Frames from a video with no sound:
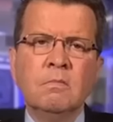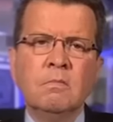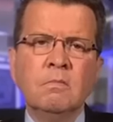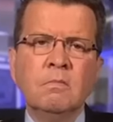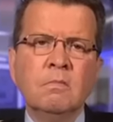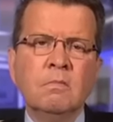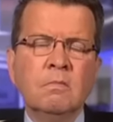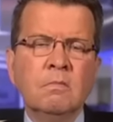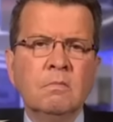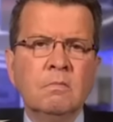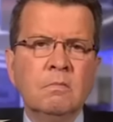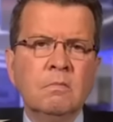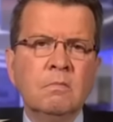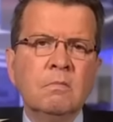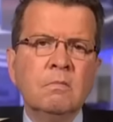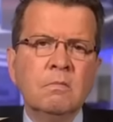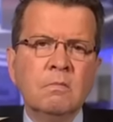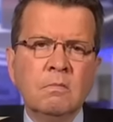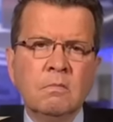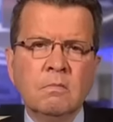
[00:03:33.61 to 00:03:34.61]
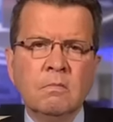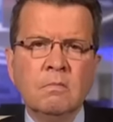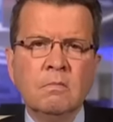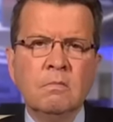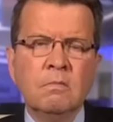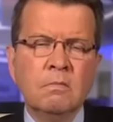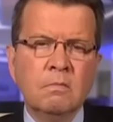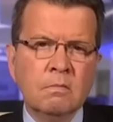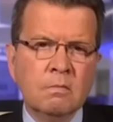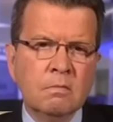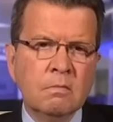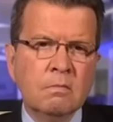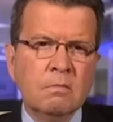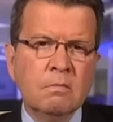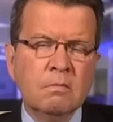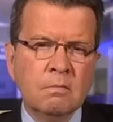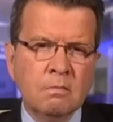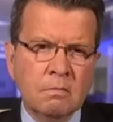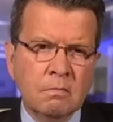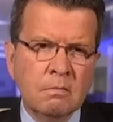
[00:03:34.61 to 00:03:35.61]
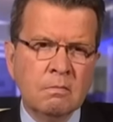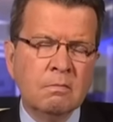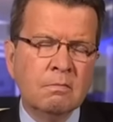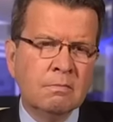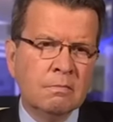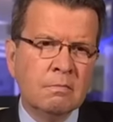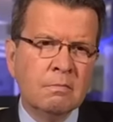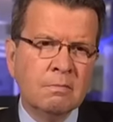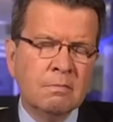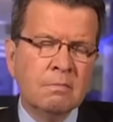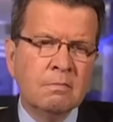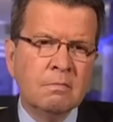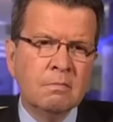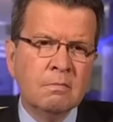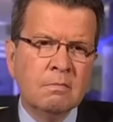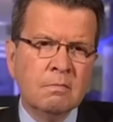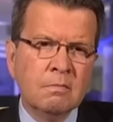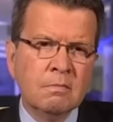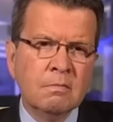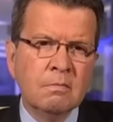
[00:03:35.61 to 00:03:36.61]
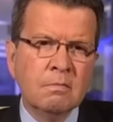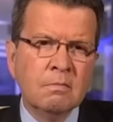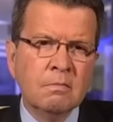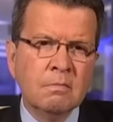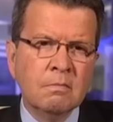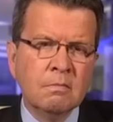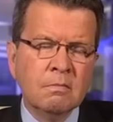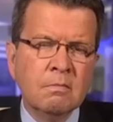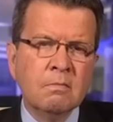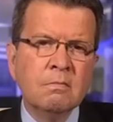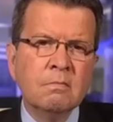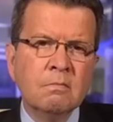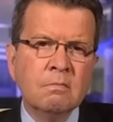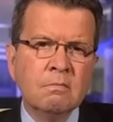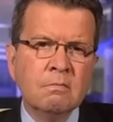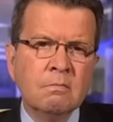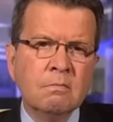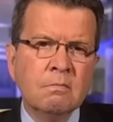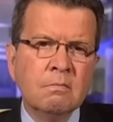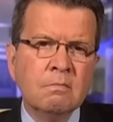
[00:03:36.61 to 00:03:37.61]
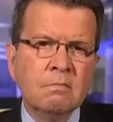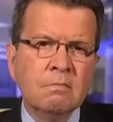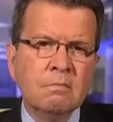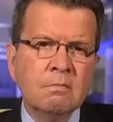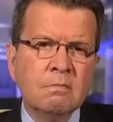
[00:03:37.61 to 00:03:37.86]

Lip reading: (not speaking)